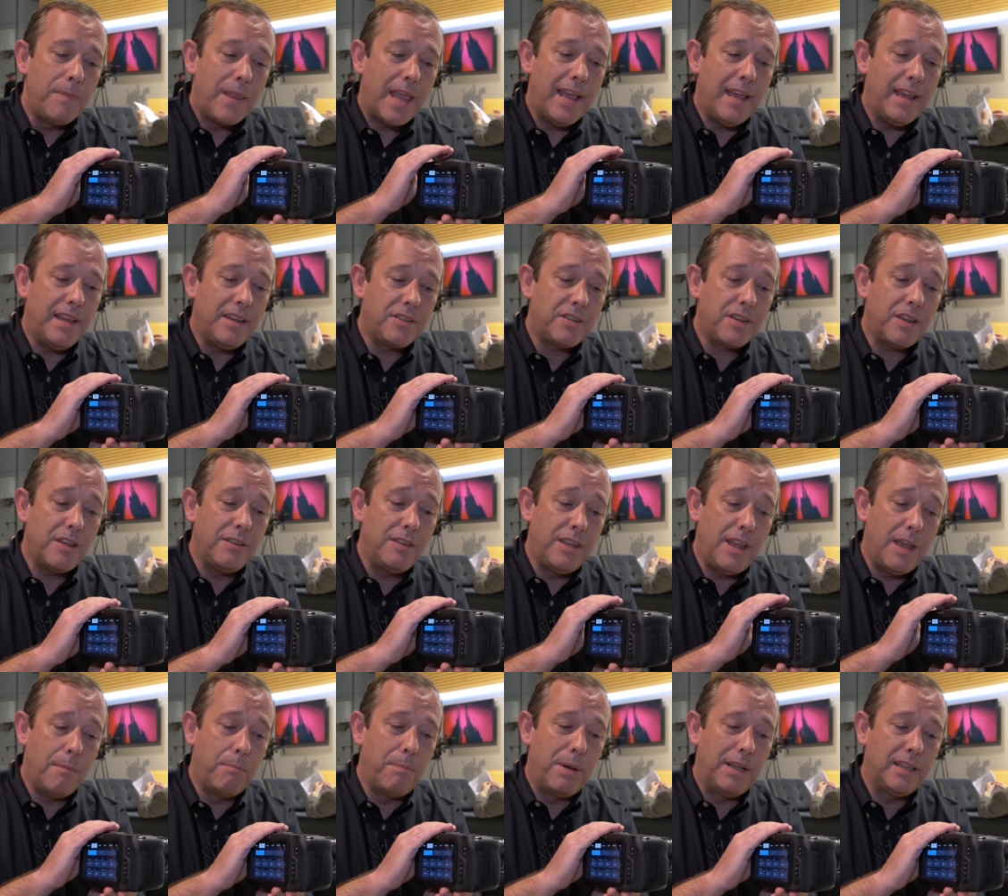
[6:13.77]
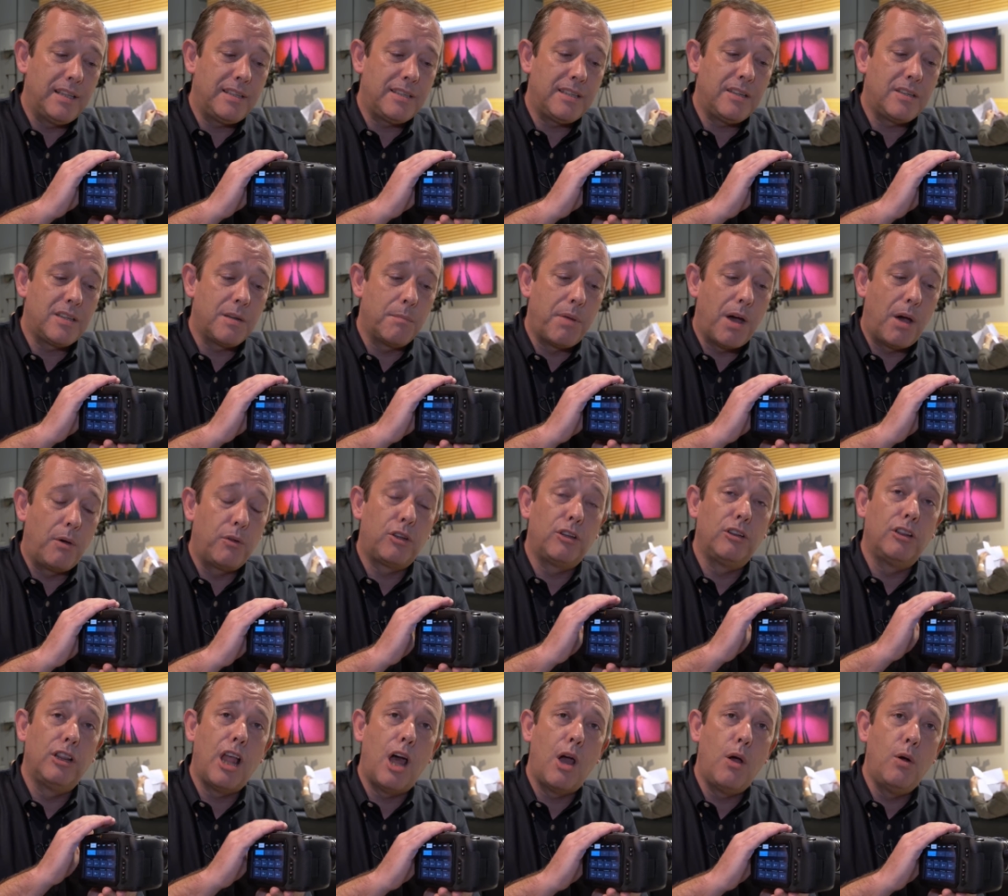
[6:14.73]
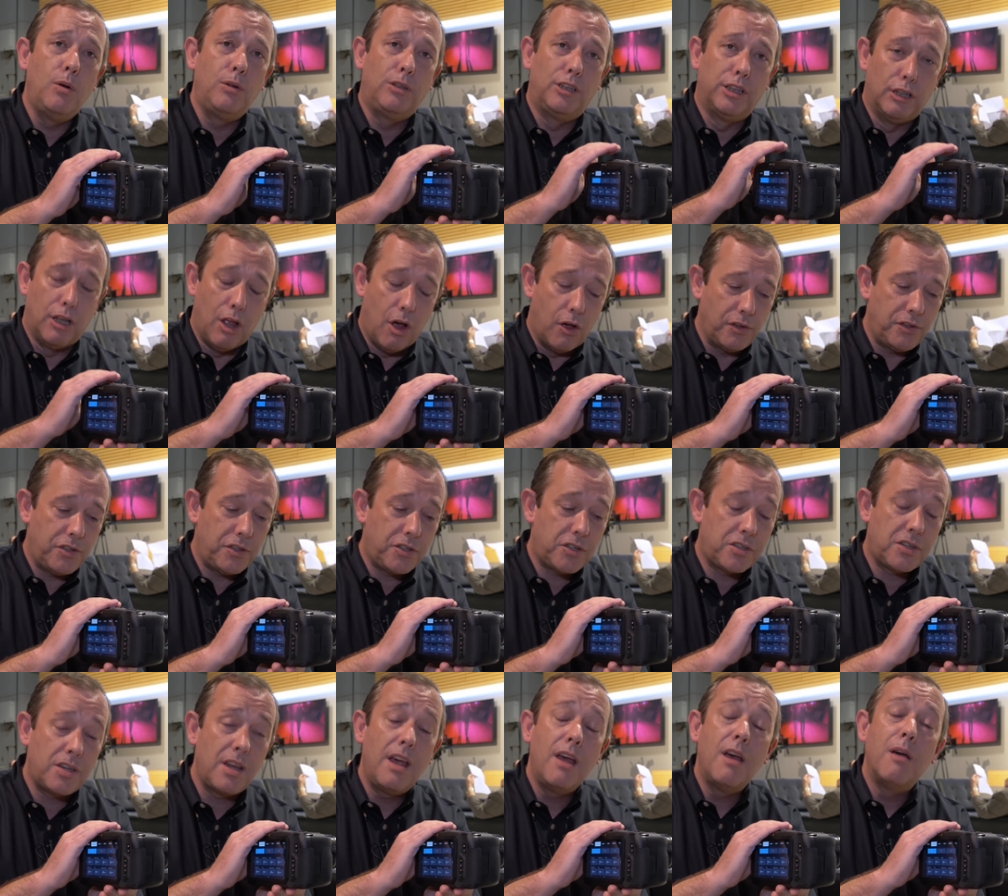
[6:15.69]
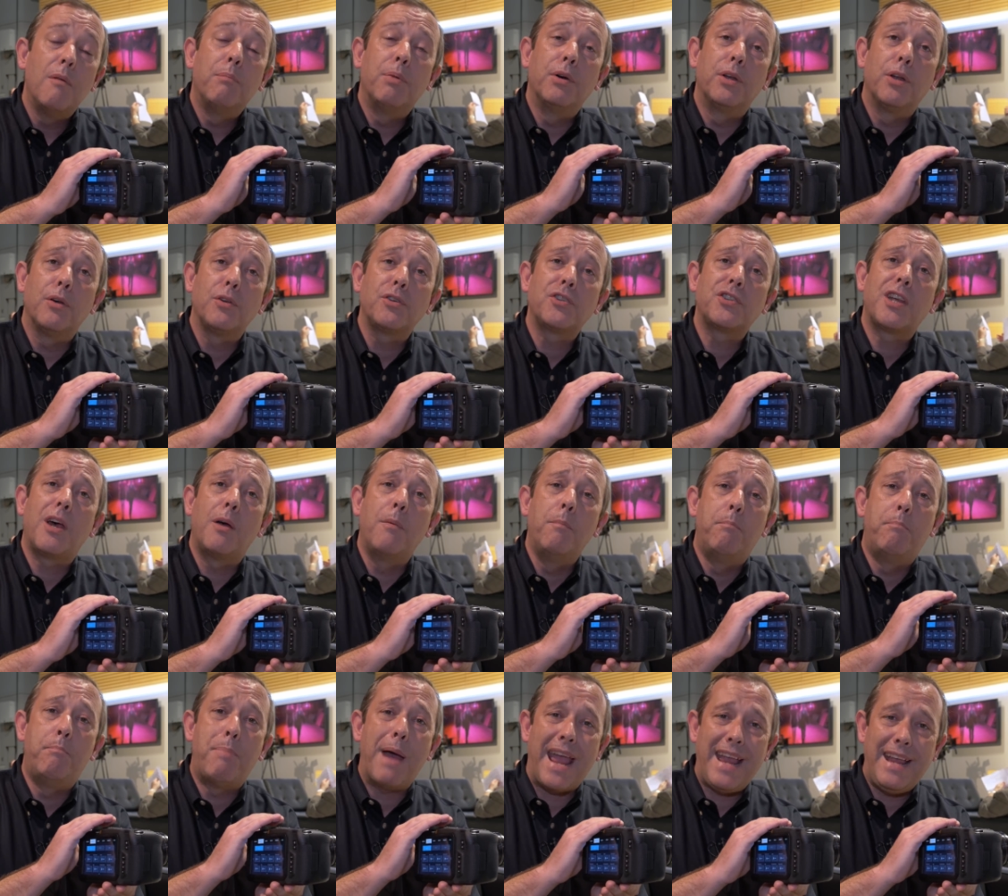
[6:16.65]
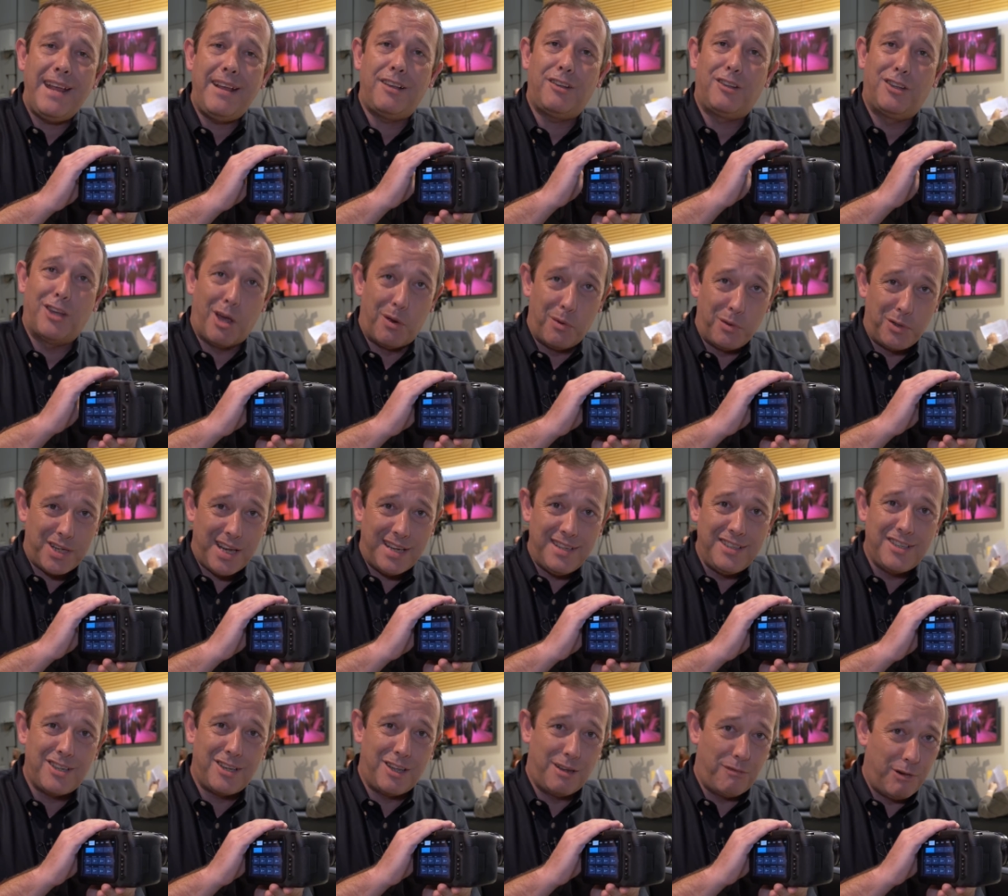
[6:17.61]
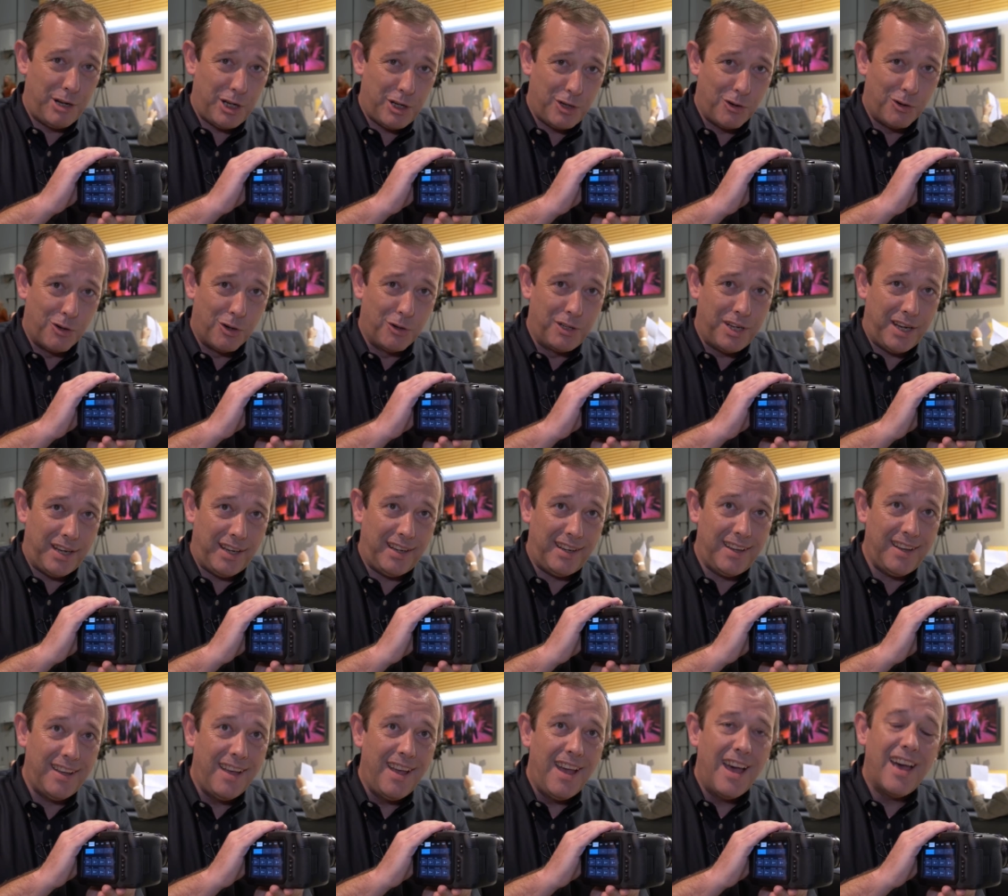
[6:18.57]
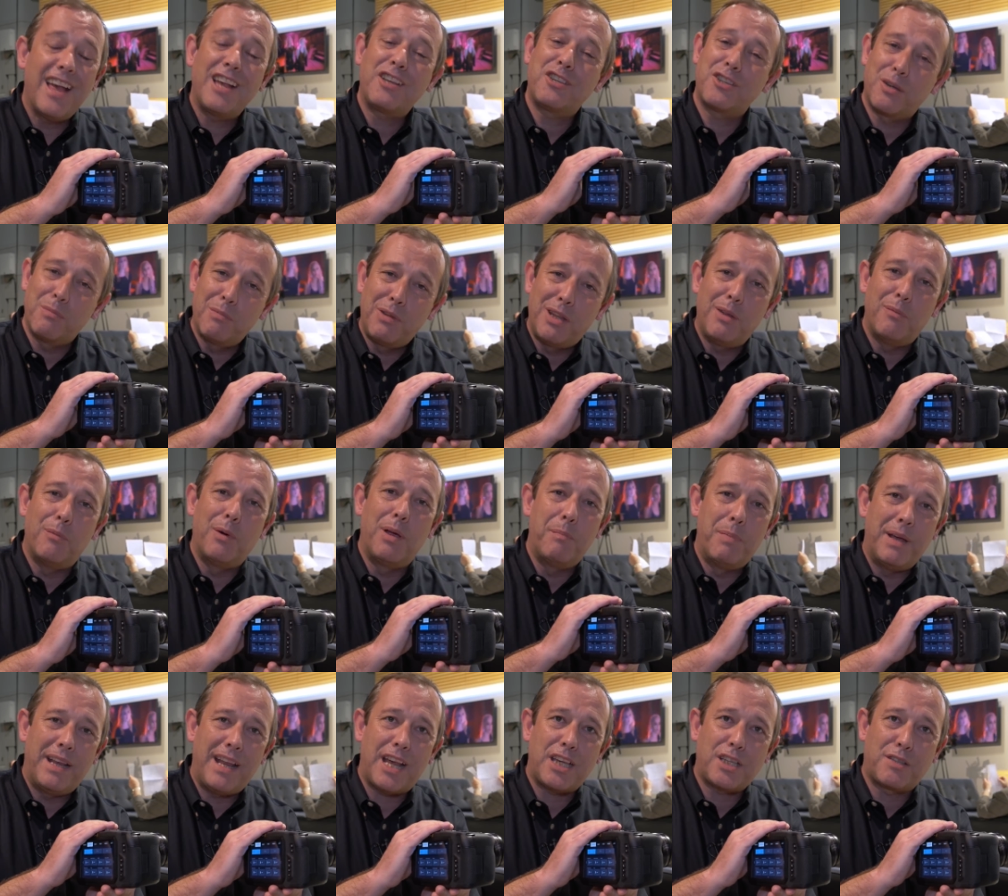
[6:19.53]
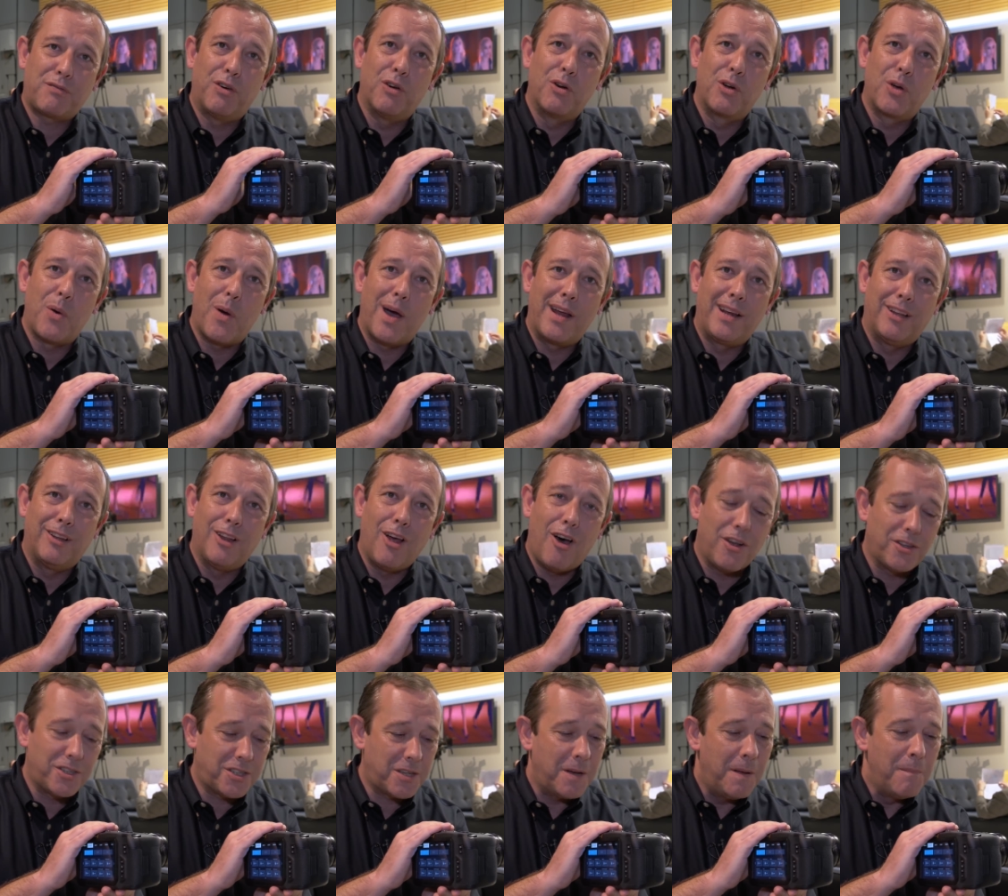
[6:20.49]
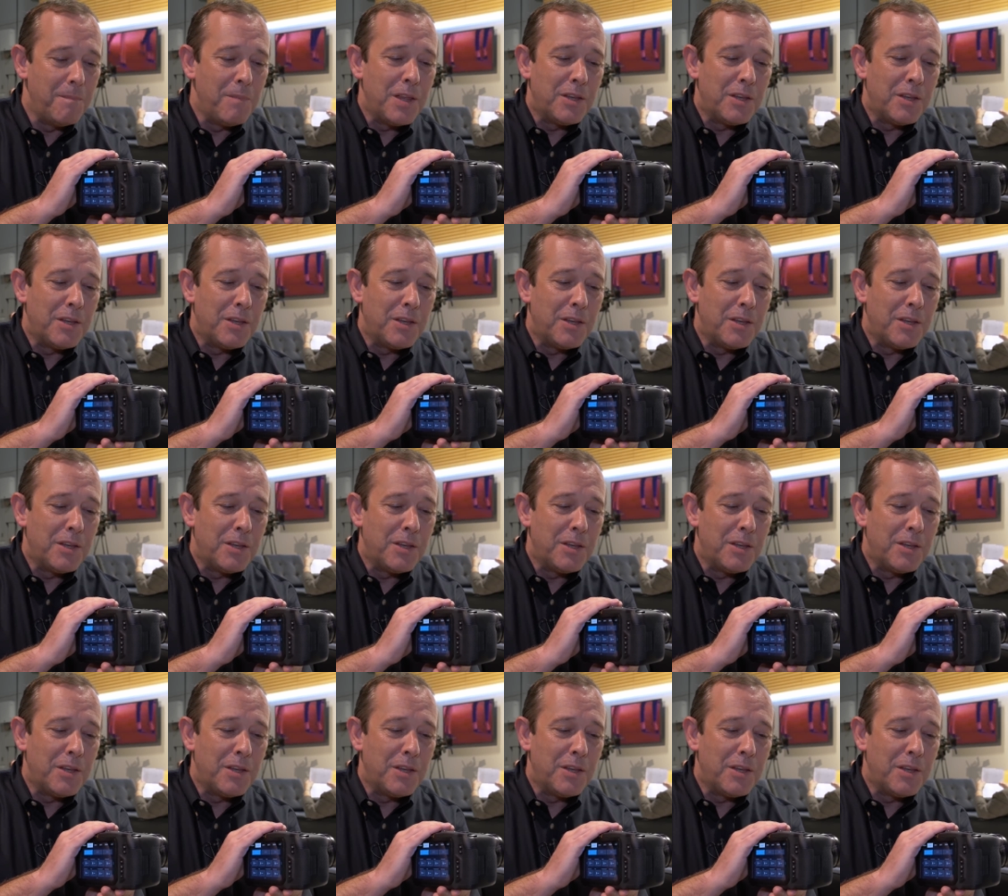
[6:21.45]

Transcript: is the ability to both load LUTs but also bake those into the recording. That's something that we've been asked for quite a lot.